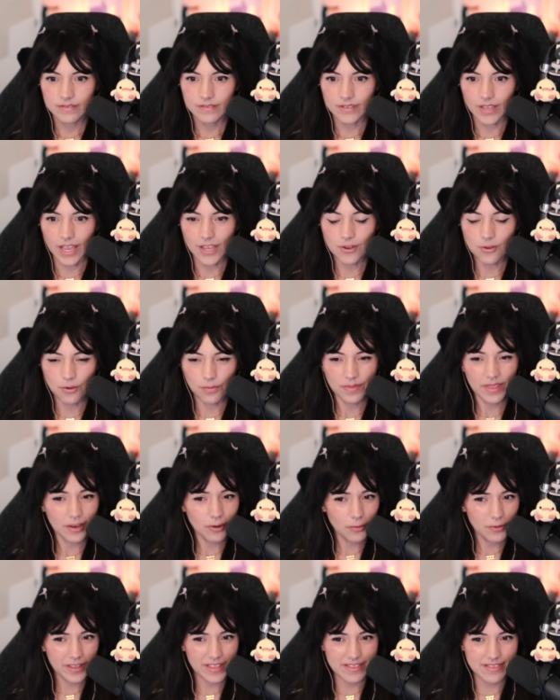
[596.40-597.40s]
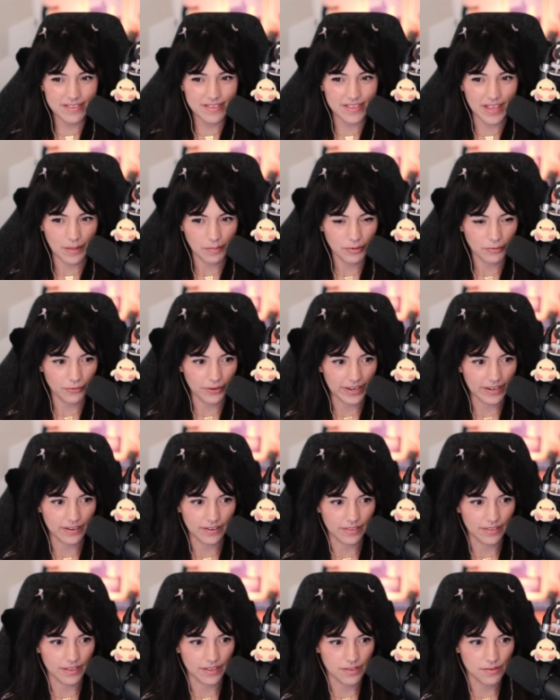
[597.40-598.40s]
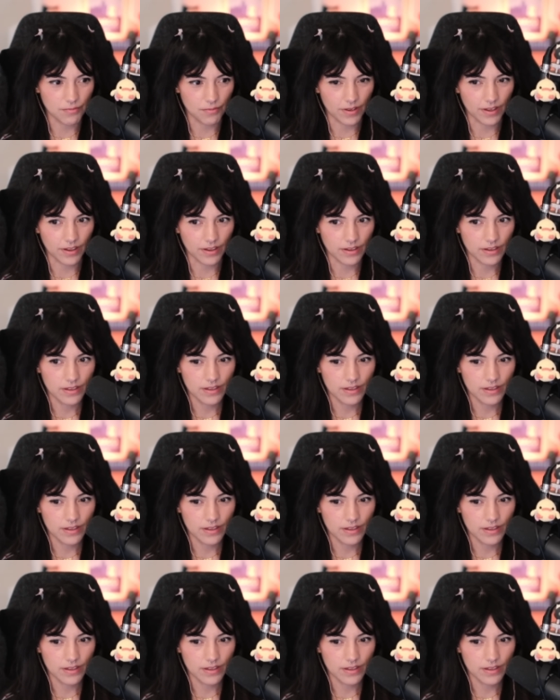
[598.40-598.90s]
I hope they don't get separated this way.